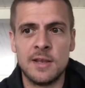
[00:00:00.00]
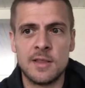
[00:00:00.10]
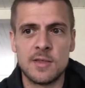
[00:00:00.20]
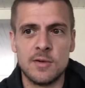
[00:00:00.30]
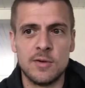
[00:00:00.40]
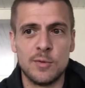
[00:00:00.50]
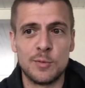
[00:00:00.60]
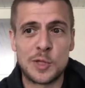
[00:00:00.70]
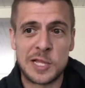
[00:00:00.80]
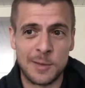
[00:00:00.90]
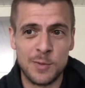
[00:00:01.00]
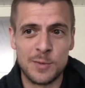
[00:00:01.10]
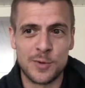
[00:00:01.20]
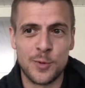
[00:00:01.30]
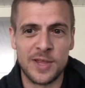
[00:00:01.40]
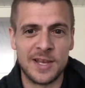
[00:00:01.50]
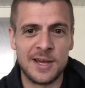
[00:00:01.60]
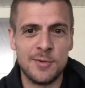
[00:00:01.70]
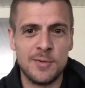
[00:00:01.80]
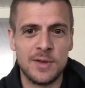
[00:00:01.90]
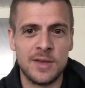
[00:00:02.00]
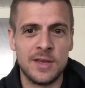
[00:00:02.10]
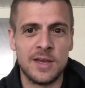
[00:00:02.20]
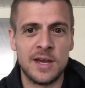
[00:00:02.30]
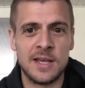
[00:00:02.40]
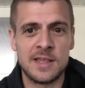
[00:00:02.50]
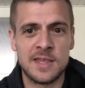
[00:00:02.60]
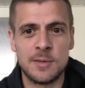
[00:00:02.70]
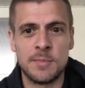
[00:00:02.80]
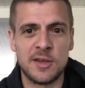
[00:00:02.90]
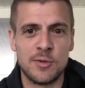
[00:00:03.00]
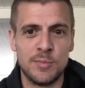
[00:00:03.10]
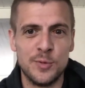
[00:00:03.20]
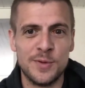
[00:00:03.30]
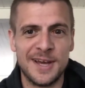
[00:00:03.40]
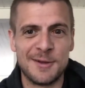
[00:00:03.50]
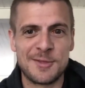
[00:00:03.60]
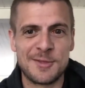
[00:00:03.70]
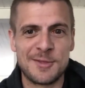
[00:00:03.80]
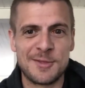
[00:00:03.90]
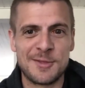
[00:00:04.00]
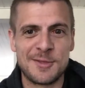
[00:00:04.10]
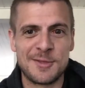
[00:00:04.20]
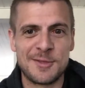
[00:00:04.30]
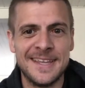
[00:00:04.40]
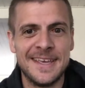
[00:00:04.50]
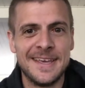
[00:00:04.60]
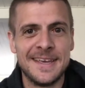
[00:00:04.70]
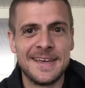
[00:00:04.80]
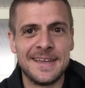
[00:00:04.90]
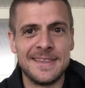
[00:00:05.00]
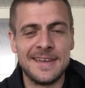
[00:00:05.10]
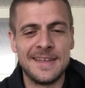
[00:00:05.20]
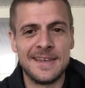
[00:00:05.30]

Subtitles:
So just like we're recording now, I set up my computer outside in the garden, and then